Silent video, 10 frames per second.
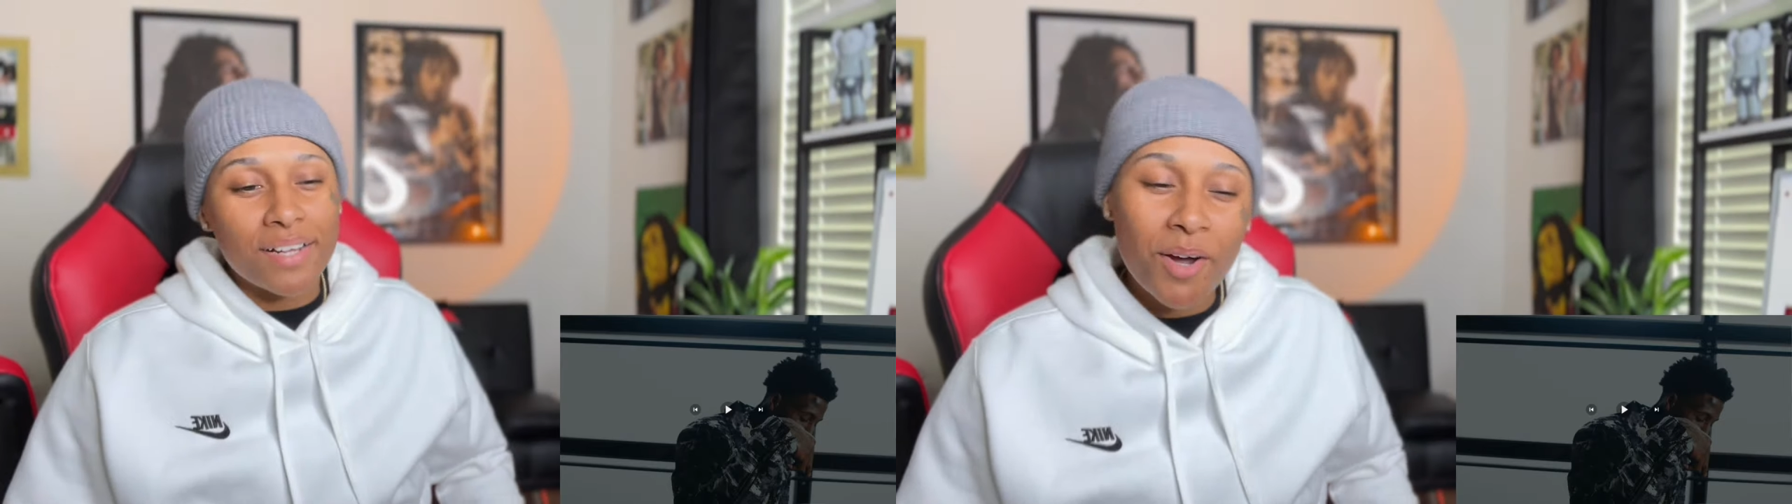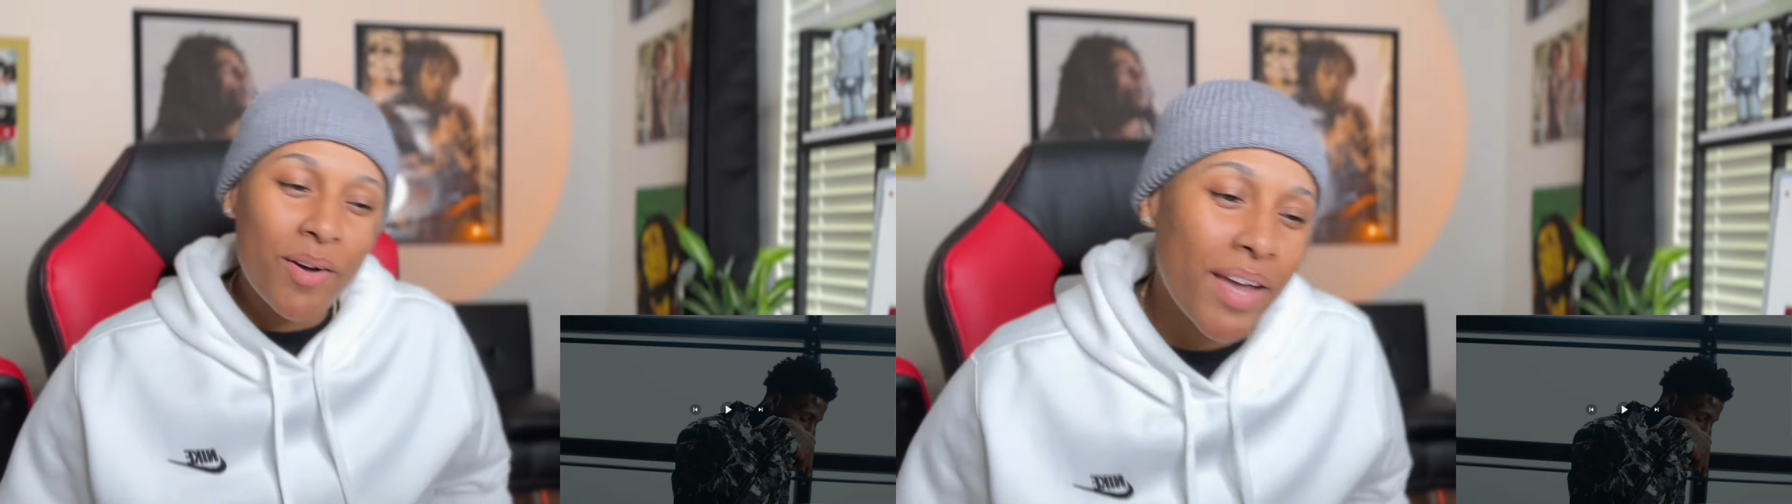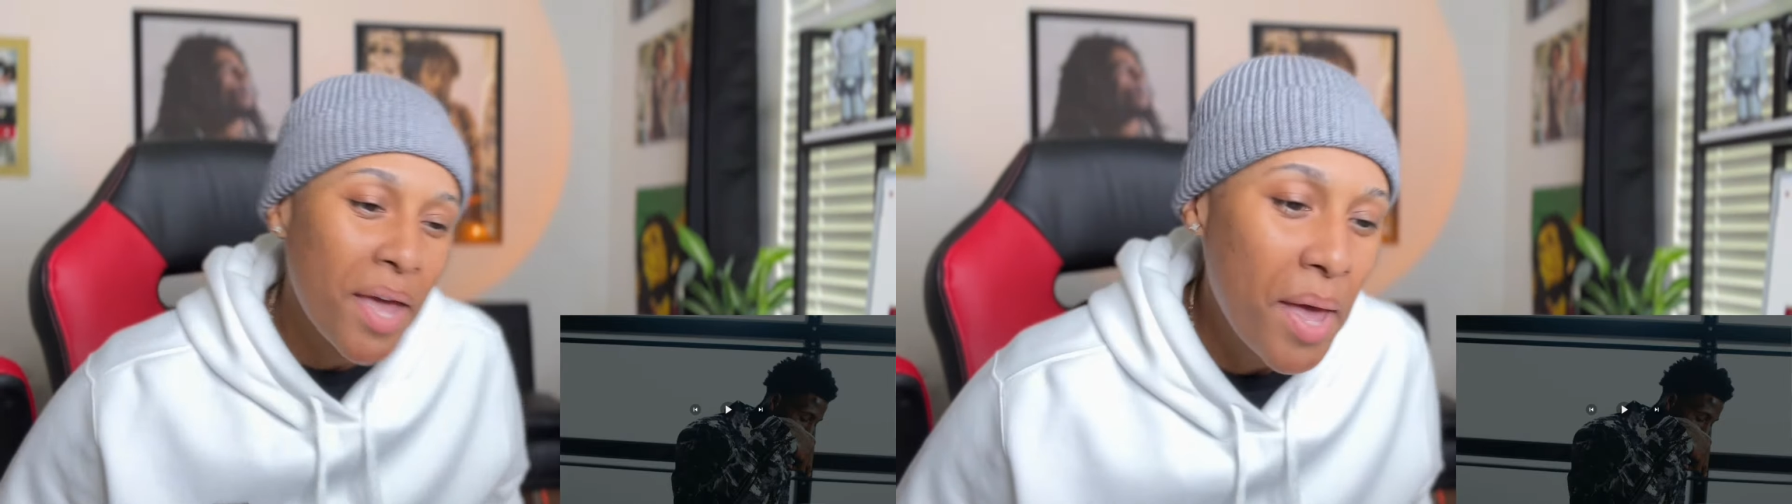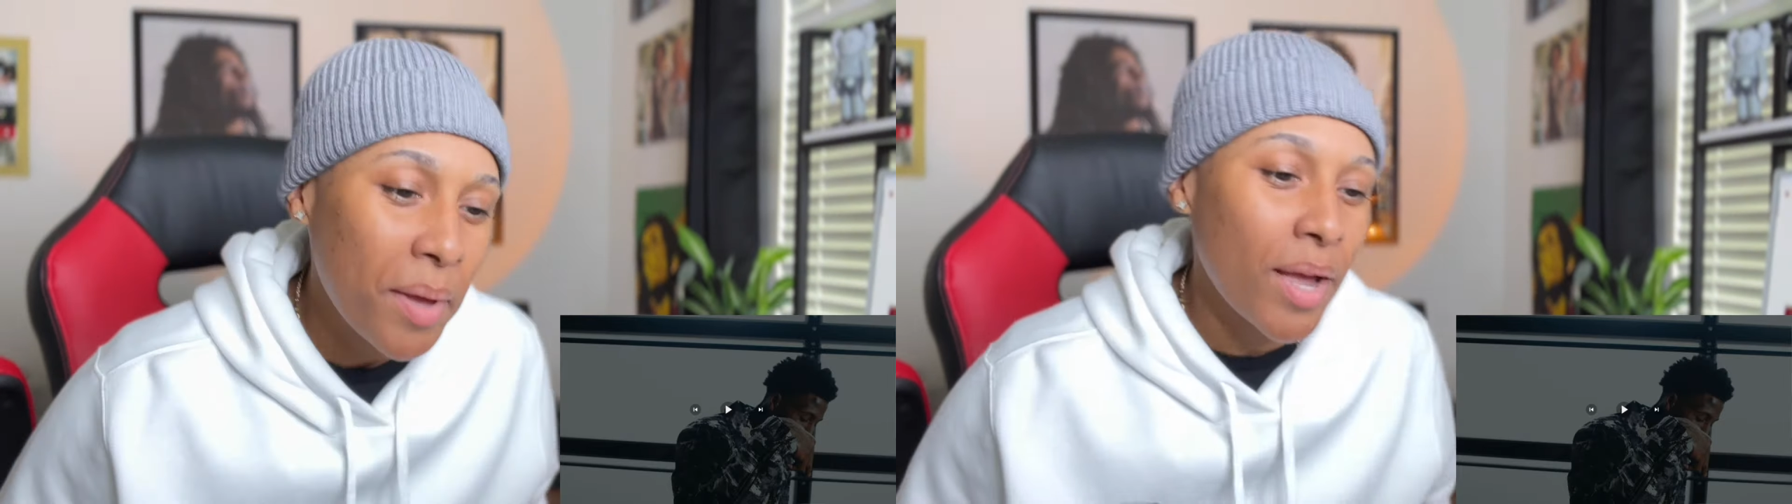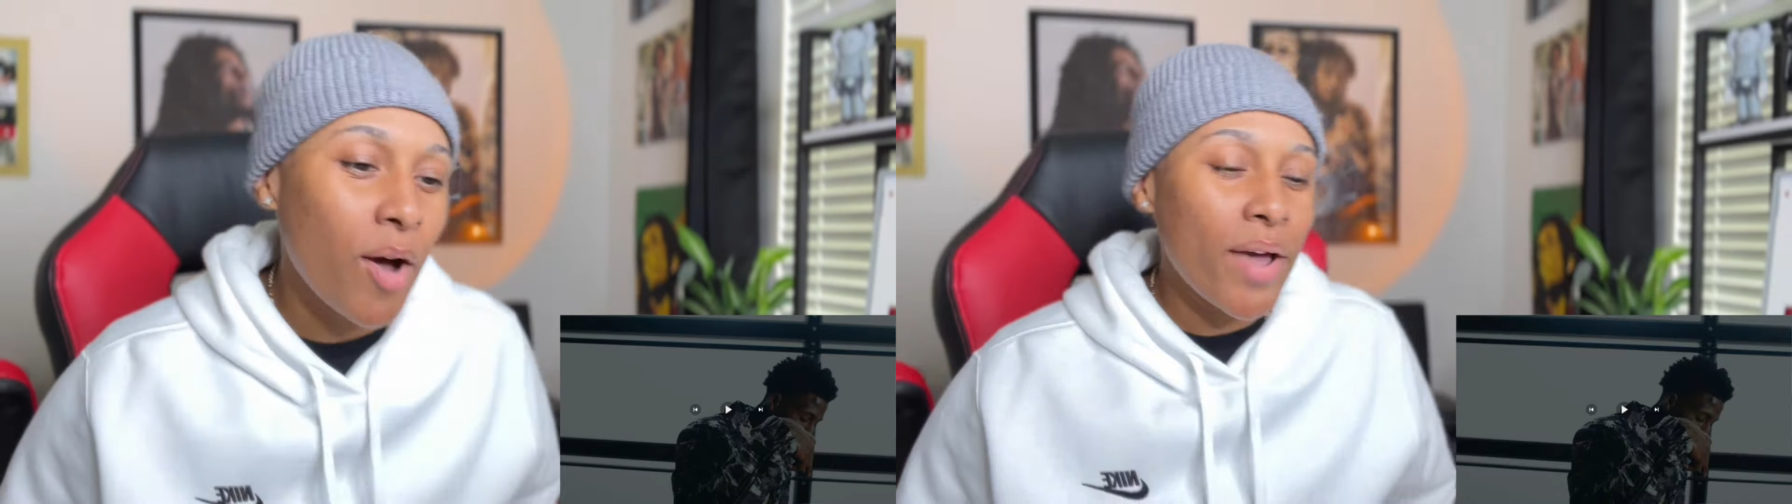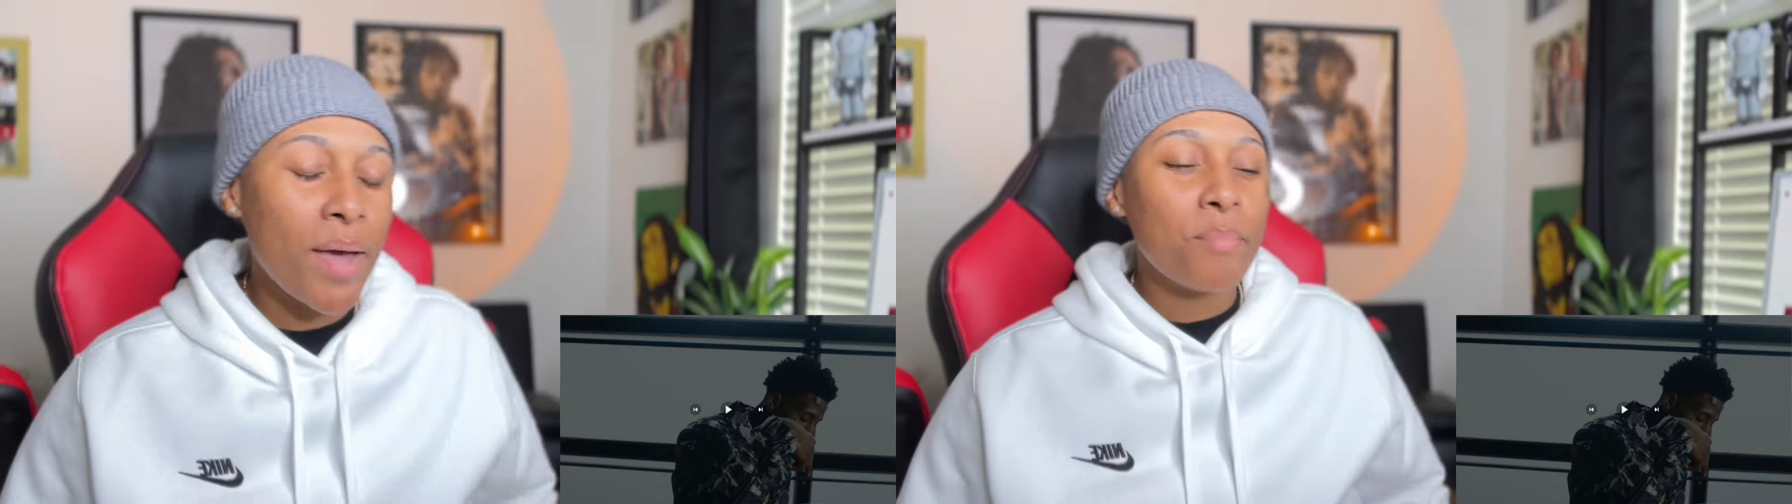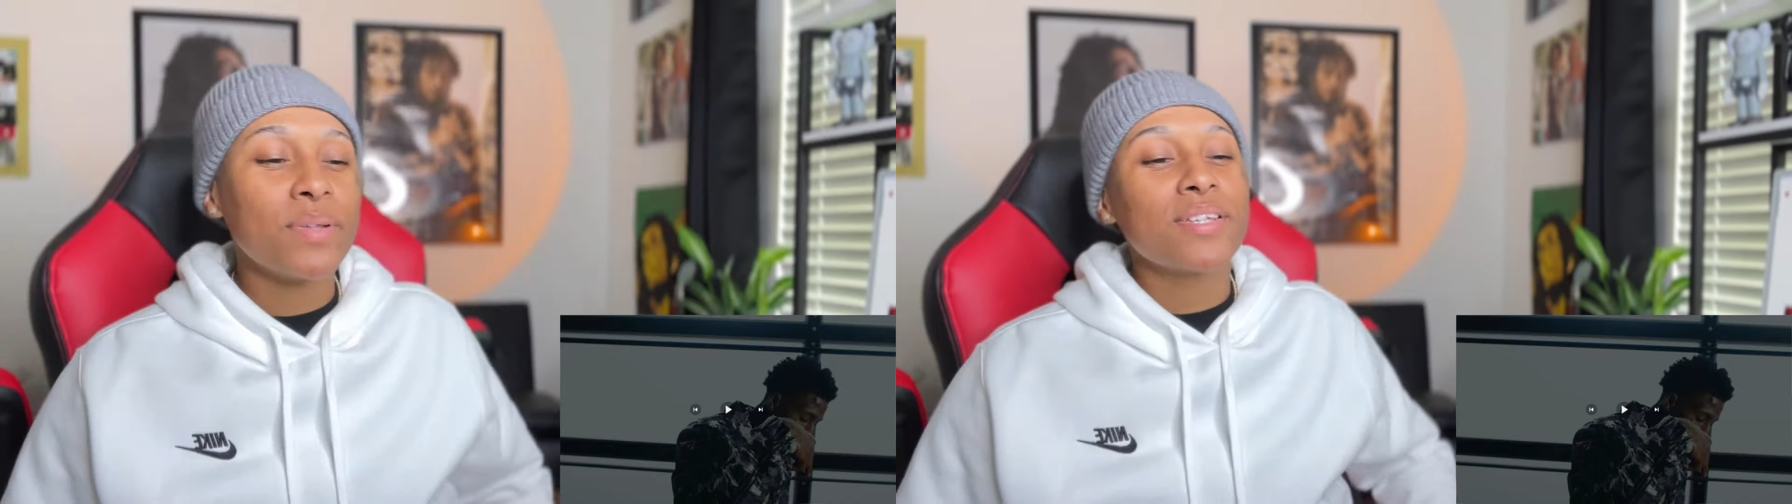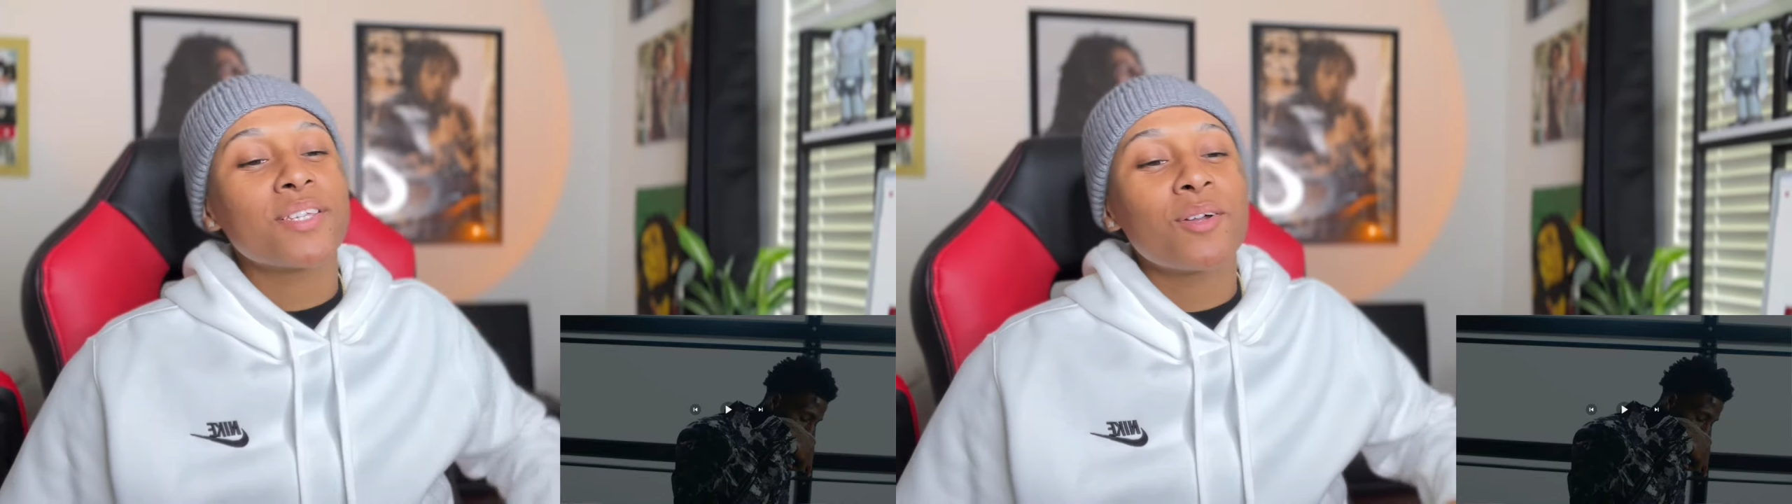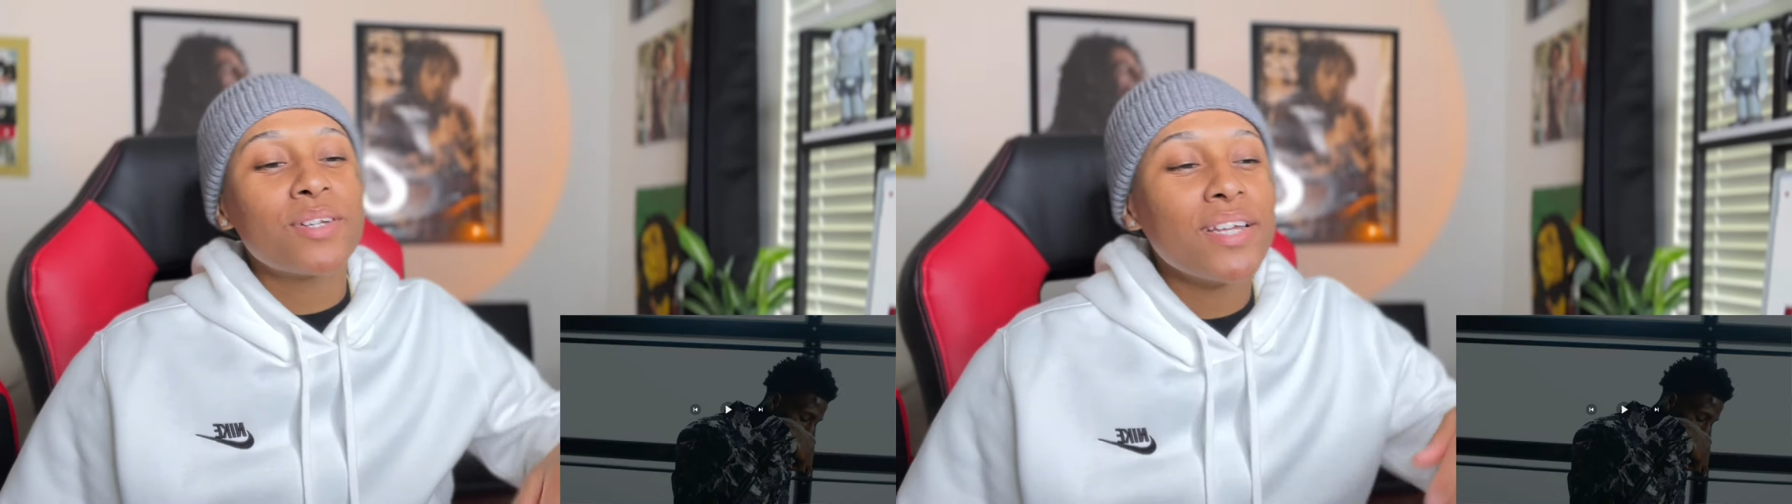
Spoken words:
Go ahead, put this on